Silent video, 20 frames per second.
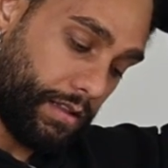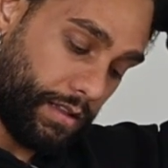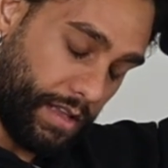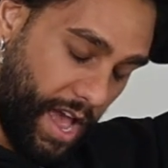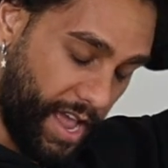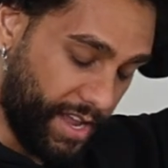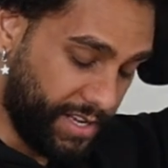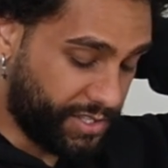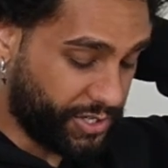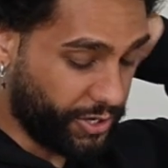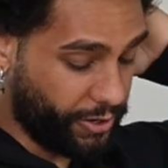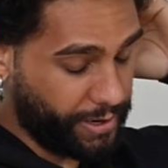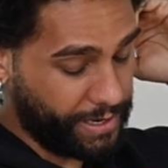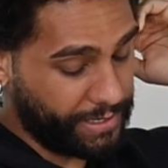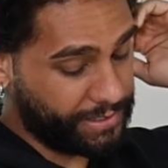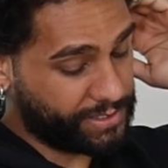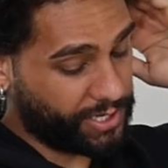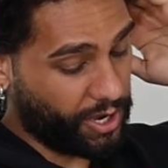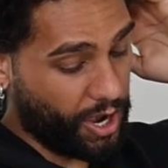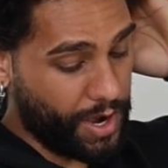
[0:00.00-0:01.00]
Hey
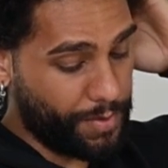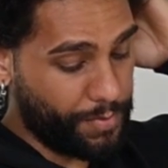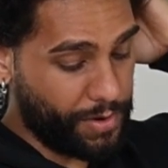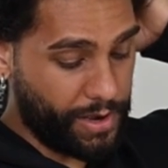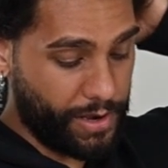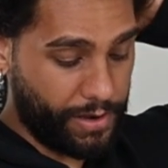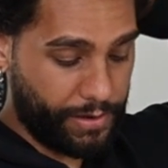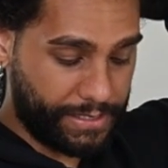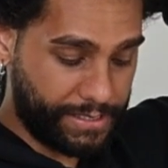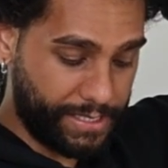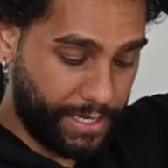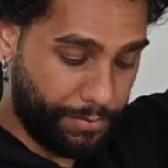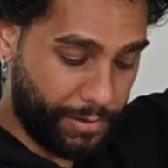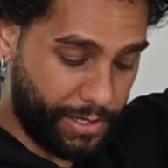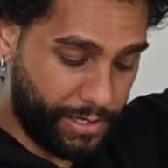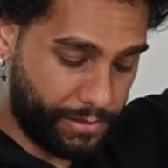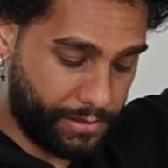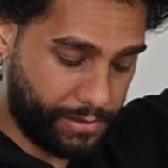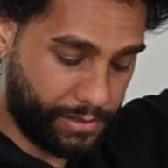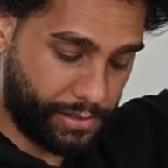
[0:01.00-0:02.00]
Siri, timer 10
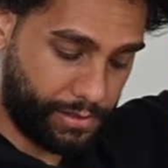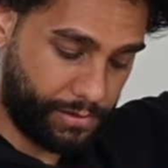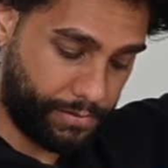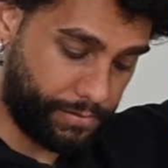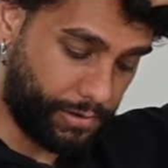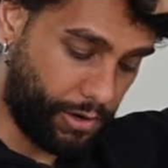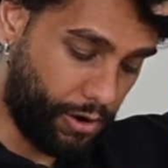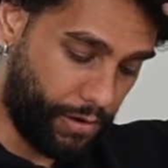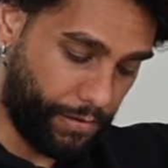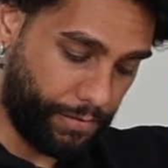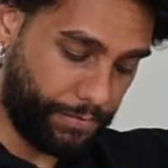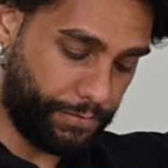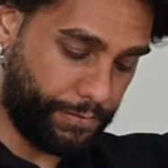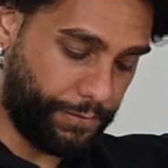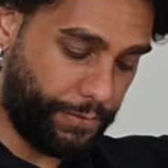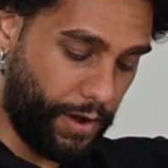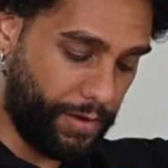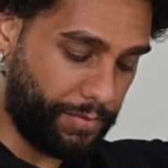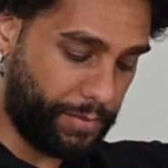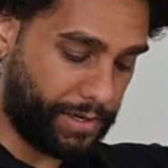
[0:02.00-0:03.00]
minutes. Oh,
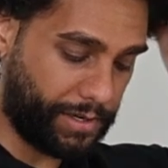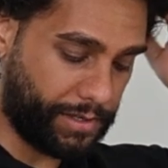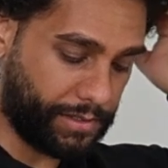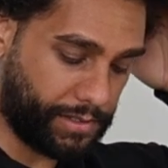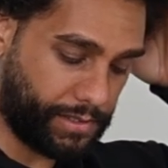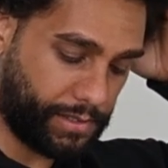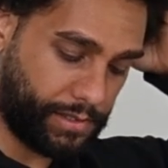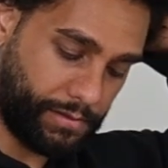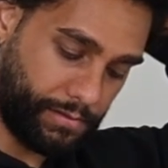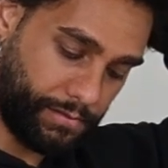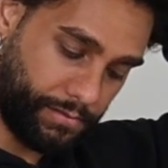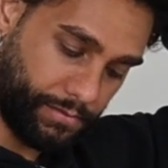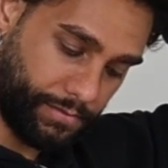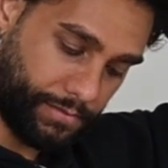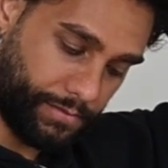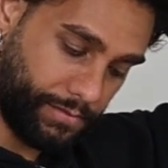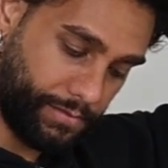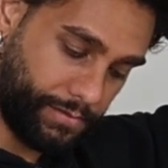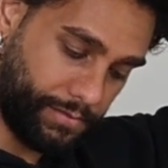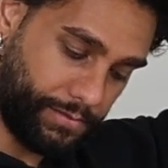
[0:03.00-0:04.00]
5 minutes.
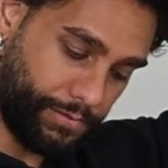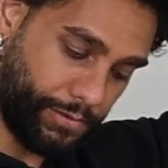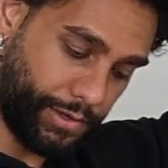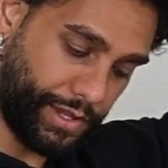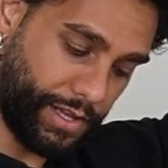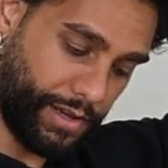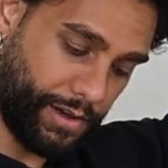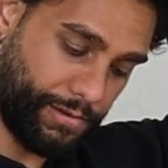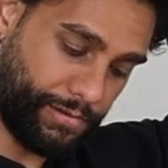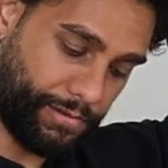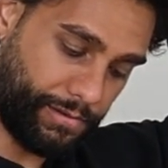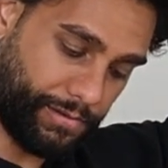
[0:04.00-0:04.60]
What the hell?